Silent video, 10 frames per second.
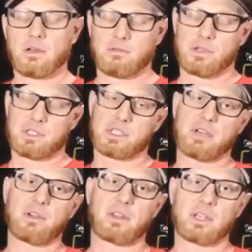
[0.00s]
versus
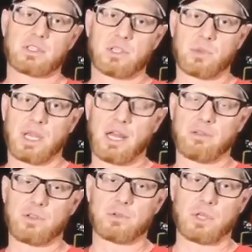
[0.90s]
everything shipping out of
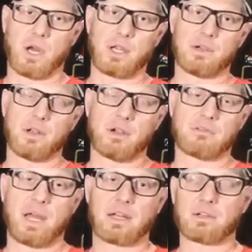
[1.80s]
Utah here in our
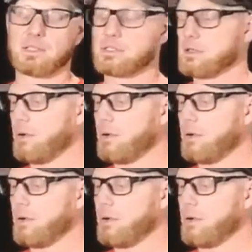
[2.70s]
factory. So